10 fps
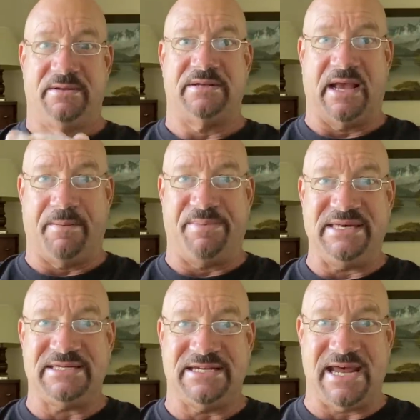take a
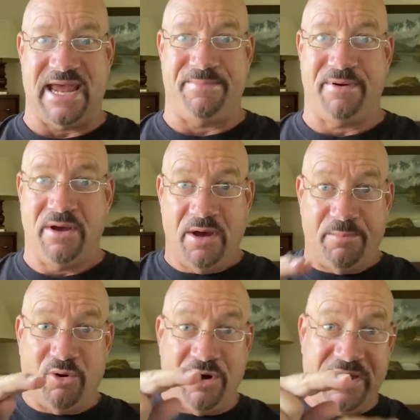piece of tape,
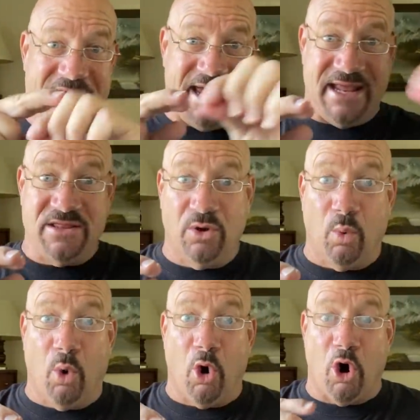put it in the
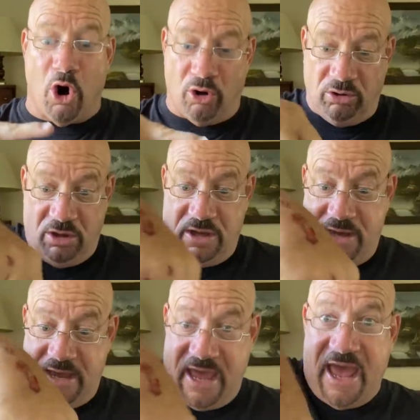wall,
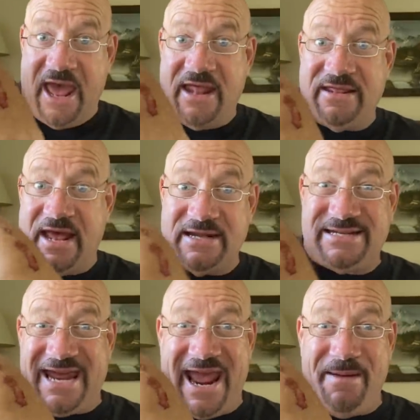and then
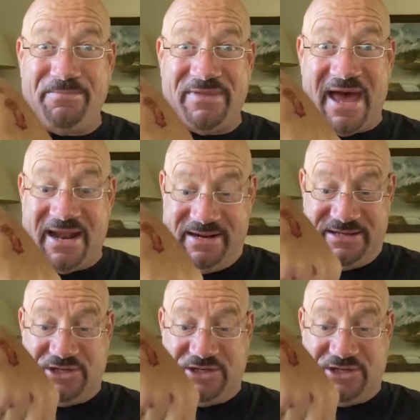tape that